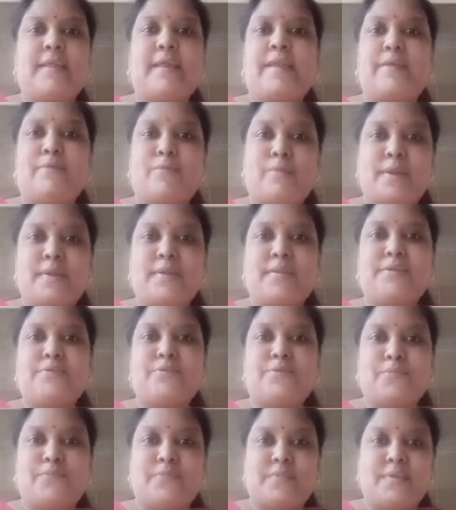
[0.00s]
advantage
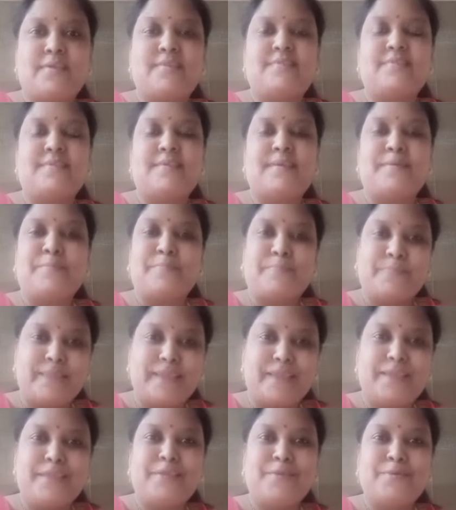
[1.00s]
of this.
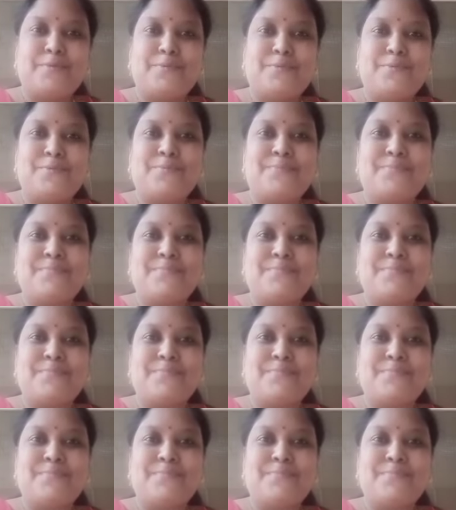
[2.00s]
Thank you.